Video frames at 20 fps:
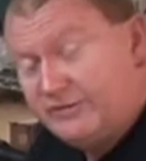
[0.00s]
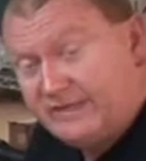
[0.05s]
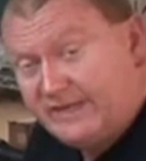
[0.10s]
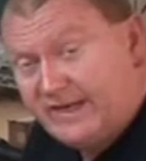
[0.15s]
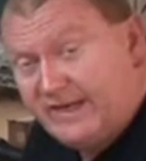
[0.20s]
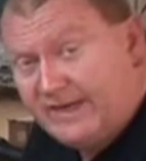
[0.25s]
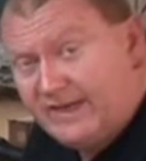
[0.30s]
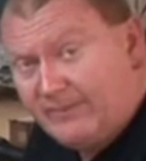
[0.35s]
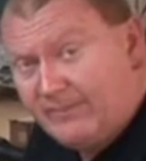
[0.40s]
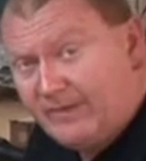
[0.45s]

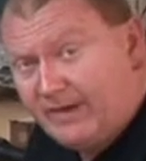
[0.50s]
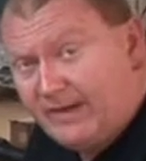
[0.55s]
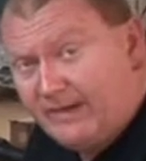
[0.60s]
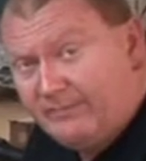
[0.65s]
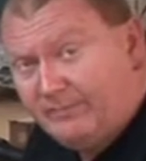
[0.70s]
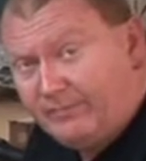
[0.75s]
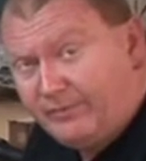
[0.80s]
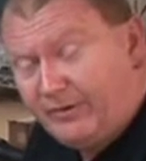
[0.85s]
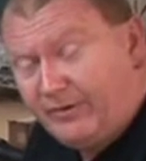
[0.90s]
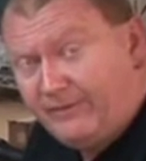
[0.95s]
together
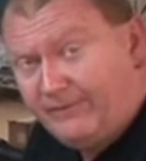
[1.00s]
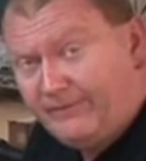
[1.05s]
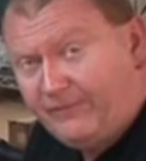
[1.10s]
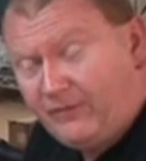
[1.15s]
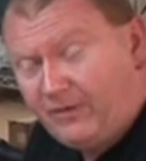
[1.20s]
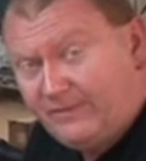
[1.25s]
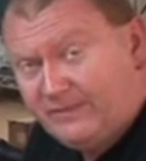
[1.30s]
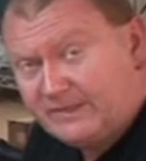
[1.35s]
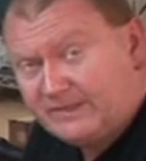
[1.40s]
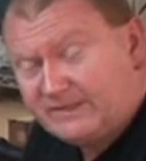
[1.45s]
by
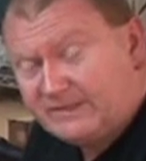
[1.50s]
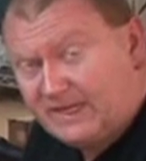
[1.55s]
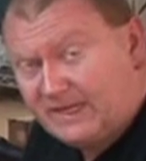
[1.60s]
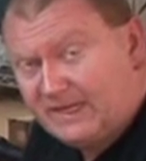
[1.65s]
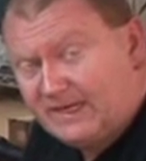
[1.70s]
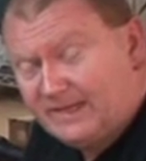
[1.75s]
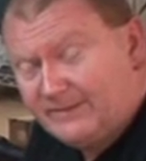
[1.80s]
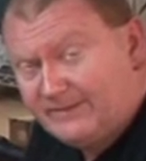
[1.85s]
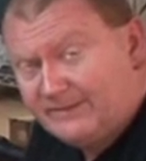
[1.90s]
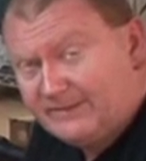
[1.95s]
Performance
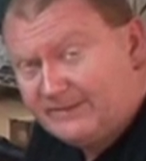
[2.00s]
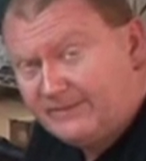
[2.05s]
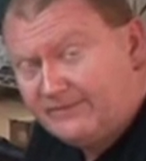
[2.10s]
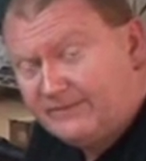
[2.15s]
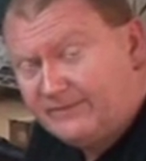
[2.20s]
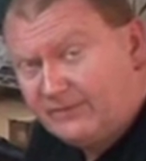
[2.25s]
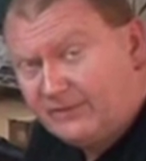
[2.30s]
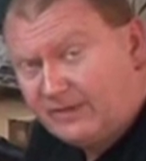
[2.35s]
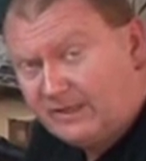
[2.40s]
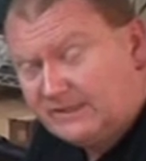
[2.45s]
Unlimited
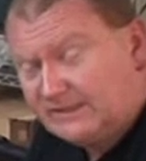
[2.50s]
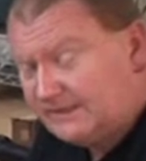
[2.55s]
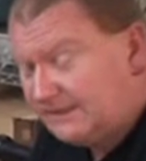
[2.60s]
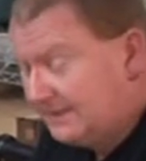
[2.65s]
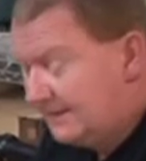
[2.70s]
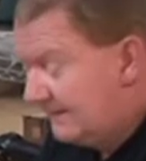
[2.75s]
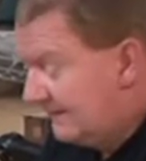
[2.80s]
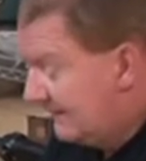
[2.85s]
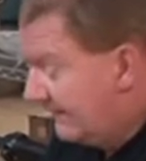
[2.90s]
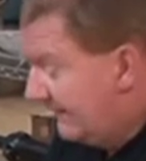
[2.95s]
for us,